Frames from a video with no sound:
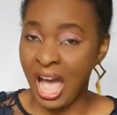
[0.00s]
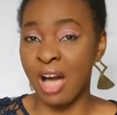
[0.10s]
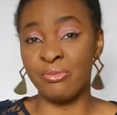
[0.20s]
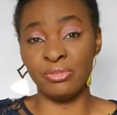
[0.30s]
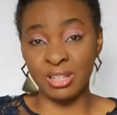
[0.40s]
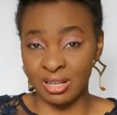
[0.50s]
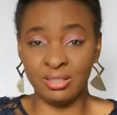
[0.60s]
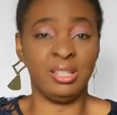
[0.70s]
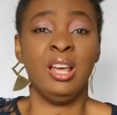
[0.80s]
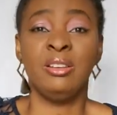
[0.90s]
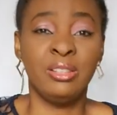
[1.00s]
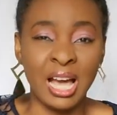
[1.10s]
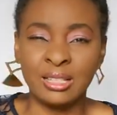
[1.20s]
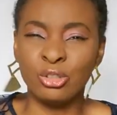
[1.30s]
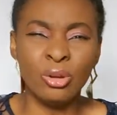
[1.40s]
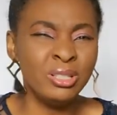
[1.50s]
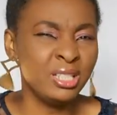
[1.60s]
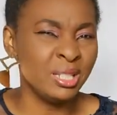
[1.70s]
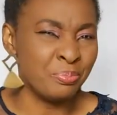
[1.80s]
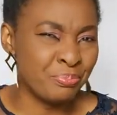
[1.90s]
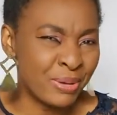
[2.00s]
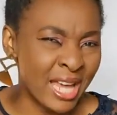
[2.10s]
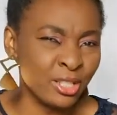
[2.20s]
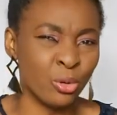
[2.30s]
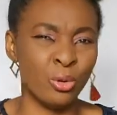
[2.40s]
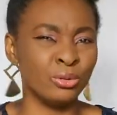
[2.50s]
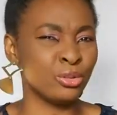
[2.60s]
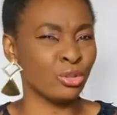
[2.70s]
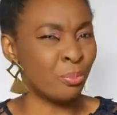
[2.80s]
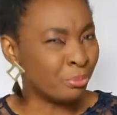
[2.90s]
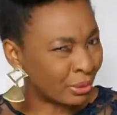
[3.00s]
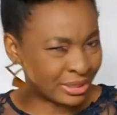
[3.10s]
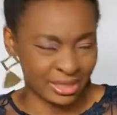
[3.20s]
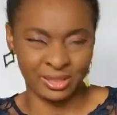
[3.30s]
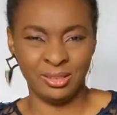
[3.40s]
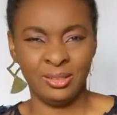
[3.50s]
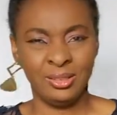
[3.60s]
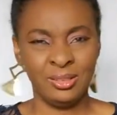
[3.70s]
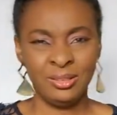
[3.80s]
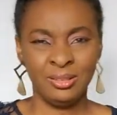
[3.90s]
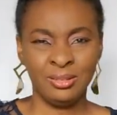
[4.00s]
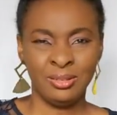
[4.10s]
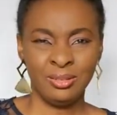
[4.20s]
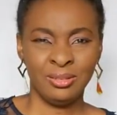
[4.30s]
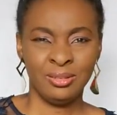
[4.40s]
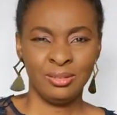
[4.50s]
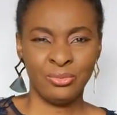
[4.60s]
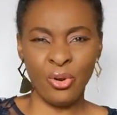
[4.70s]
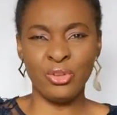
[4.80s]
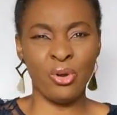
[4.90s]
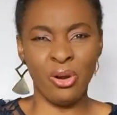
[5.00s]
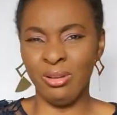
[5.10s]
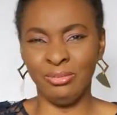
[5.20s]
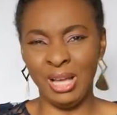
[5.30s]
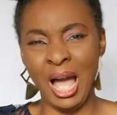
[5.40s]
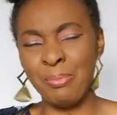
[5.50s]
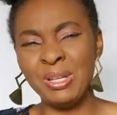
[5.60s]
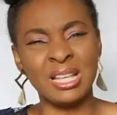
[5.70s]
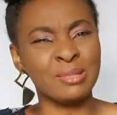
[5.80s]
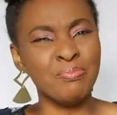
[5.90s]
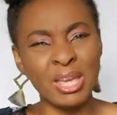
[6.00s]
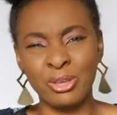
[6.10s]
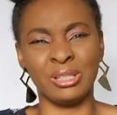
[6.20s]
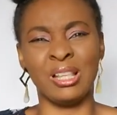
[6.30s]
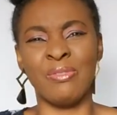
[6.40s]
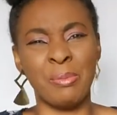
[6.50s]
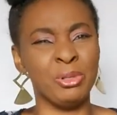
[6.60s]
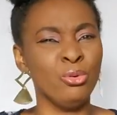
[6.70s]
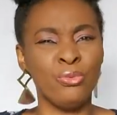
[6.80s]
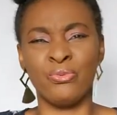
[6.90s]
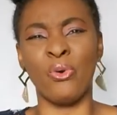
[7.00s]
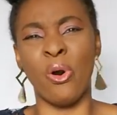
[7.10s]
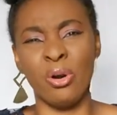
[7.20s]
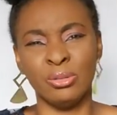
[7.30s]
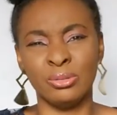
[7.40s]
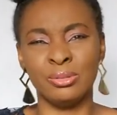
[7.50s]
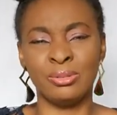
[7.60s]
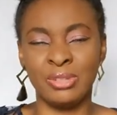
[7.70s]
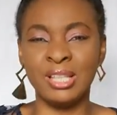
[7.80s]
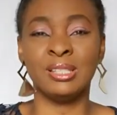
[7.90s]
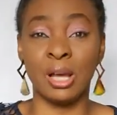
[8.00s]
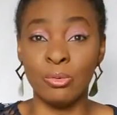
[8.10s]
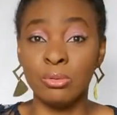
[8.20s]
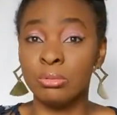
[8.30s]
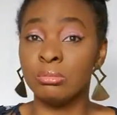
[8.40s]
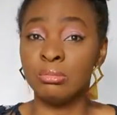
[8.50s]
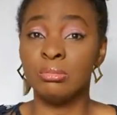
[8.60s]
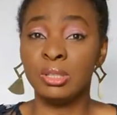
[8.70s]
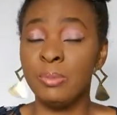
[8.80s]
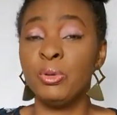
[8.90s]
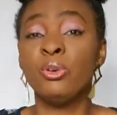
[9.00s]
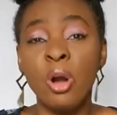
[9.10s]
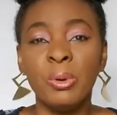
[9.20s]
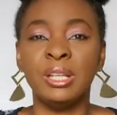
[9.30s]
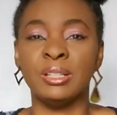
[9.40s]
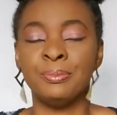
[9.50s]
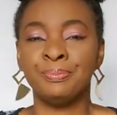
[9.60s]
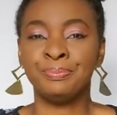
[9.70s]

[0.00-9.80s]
I have learned that. Don't depend on somebody. For your happiness, make yourself happy. Look for things that will keep you going.